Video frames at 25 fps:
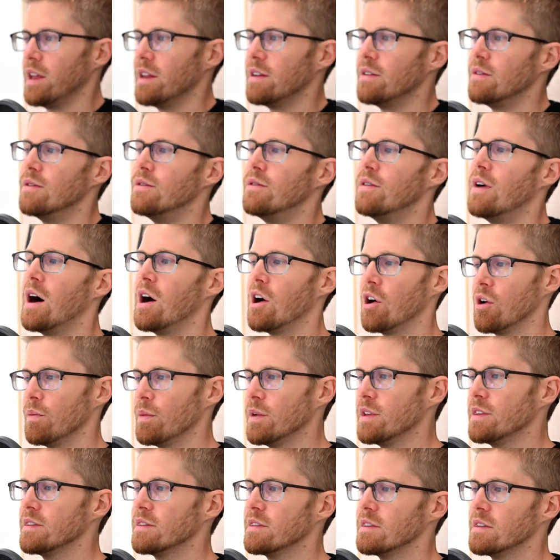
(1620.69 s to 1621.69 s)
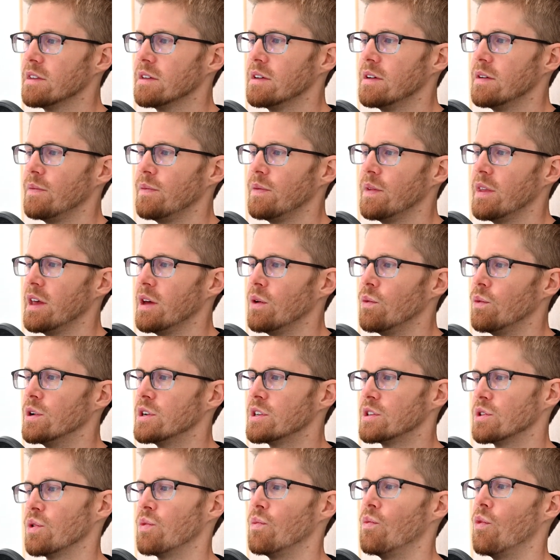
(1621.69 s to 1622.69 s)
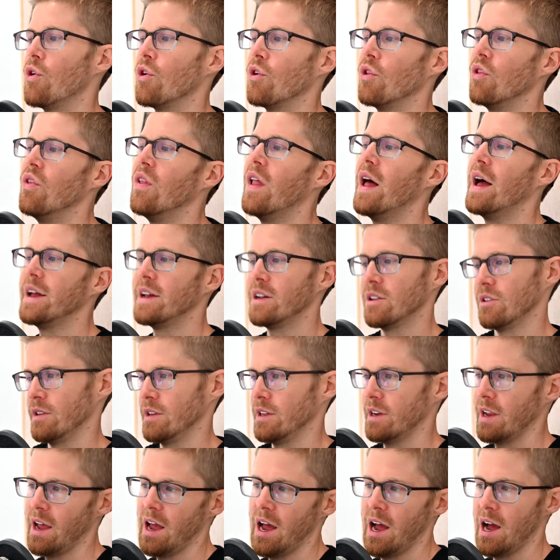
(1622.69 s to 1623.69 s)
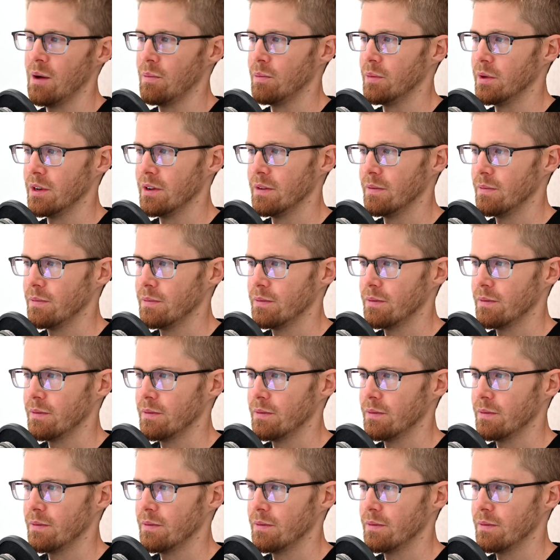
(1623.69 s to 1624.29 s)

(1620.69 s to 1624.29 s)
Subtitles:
environments in which they're more likely to happen.